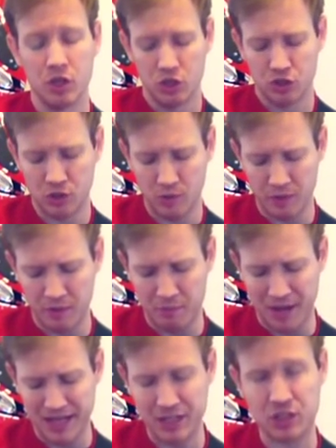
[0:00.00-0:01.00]
So the
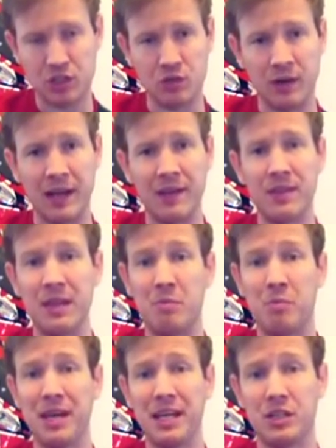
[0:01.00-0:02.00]
bass string, the
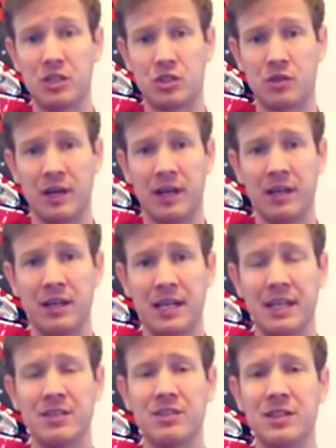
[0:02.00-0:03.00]
big string,
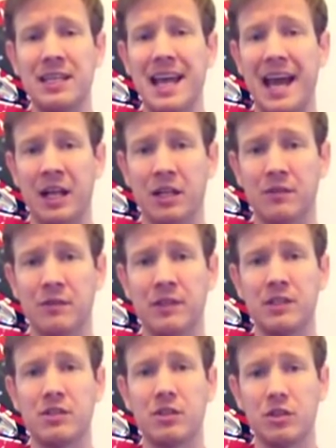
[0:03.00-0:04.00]
is the
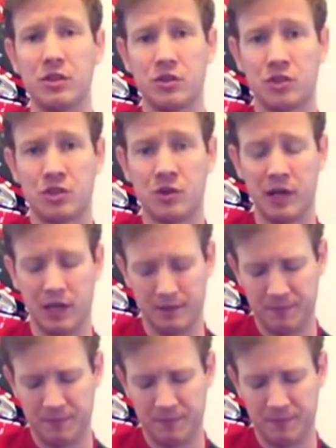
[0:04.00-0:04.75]
elephant string.